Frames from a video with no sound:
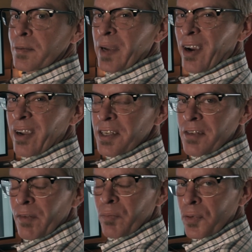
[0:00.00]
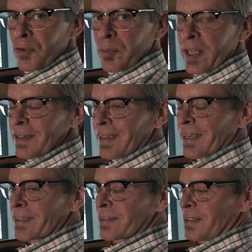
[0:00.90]
some areas of improvement,
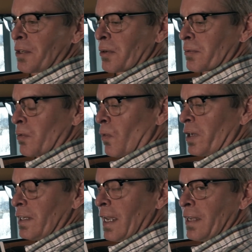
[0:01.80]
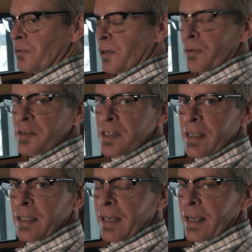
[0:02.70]
things, one day you don't
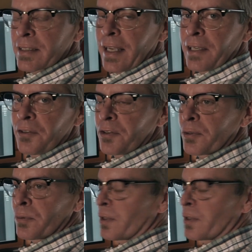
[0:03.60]
see, the next day you do.